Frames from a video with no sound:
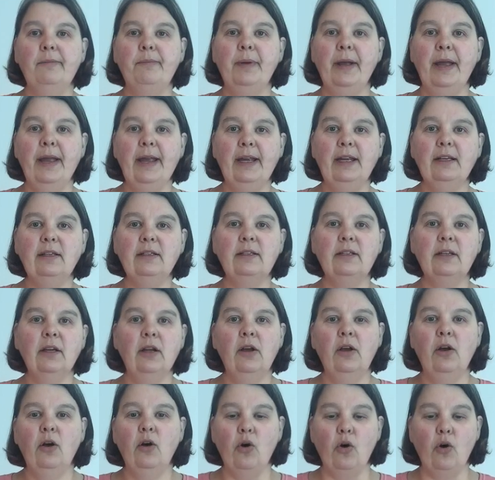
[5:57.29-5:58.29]
paint
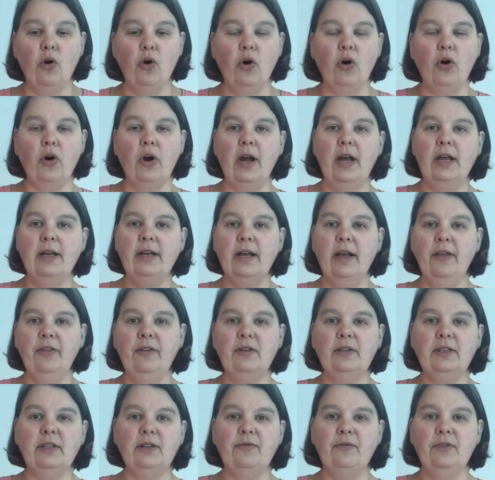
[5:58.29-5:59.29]
or
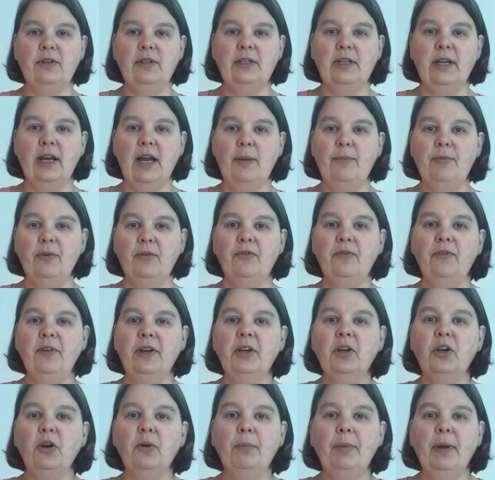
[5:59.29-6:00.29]
another different type of
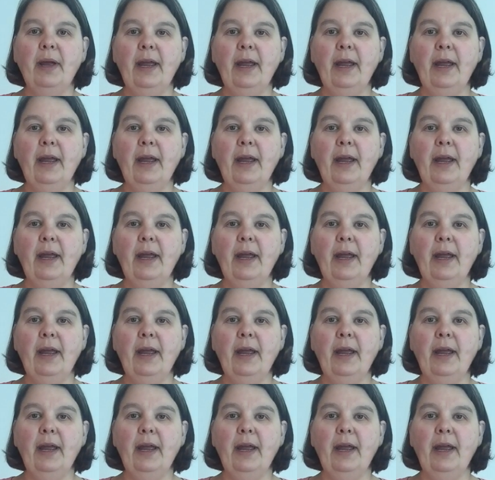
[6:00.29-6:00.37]
finger